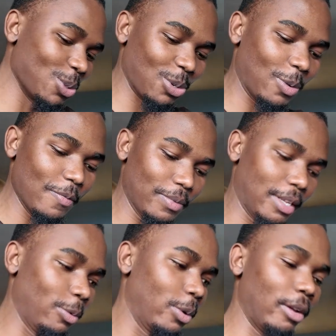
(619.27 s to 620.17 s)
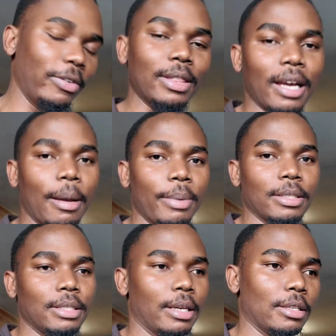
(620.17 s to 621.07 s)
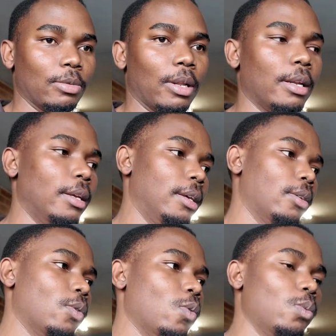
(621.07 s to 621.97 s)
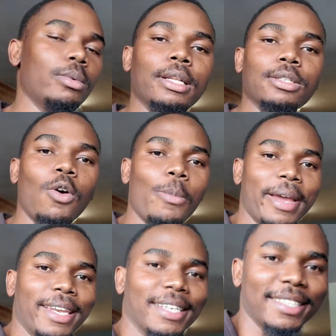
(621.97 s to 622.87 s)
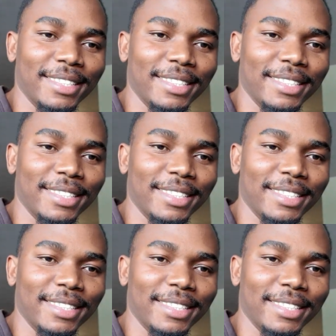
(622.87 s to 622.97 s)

do so then we're gonna fit the carpet here as well cool let's go man